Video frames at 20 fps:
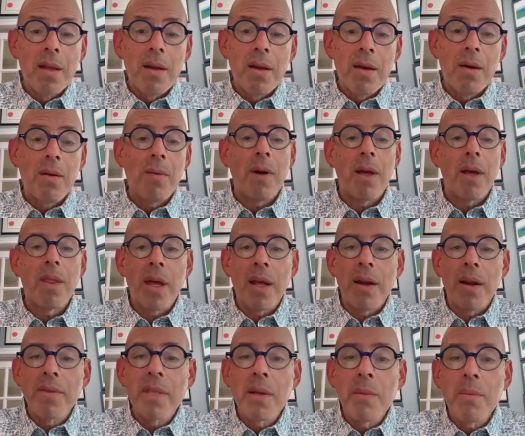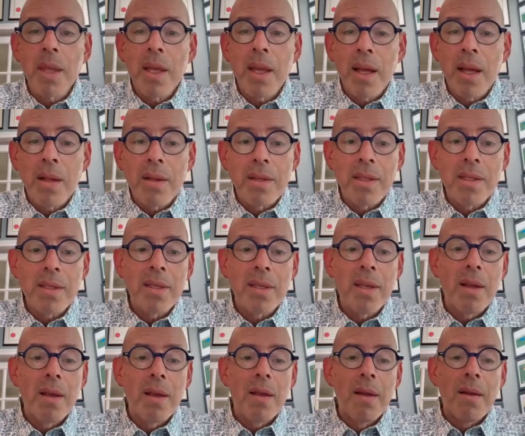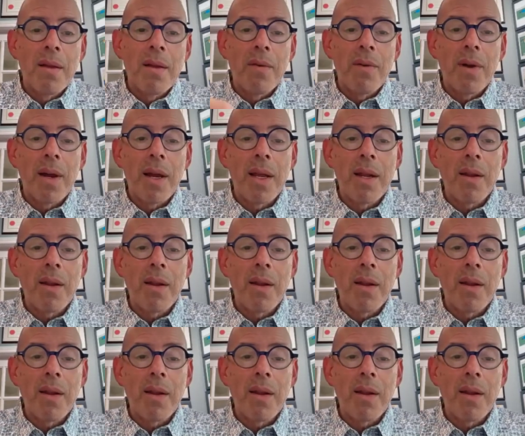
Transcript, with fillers: Oh, I thought of something else, right?